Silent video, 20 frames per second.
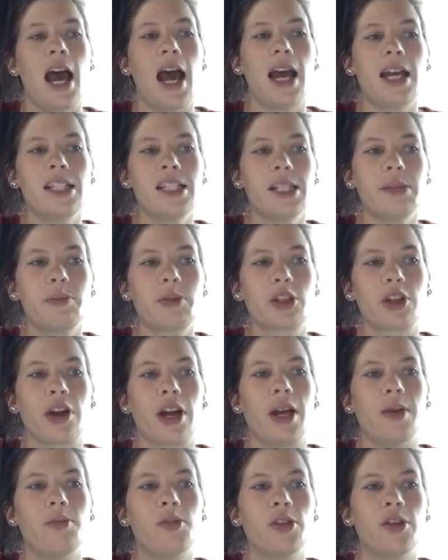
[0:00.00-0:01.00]
I
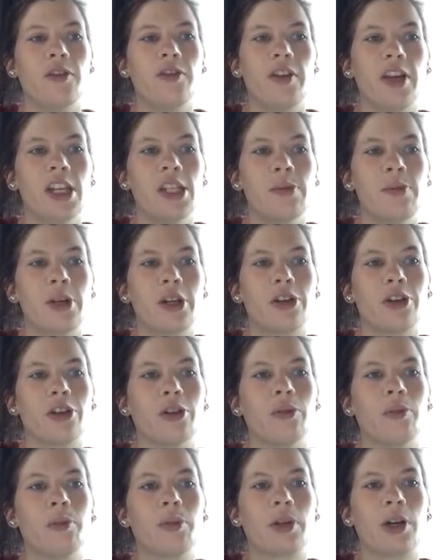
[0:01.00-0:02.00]
subscribe to a Facebook
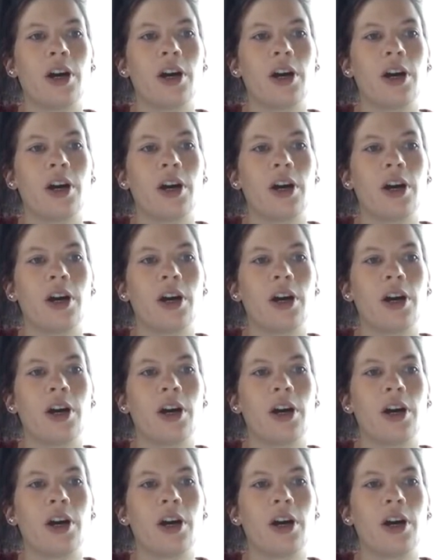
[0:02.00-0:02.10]
group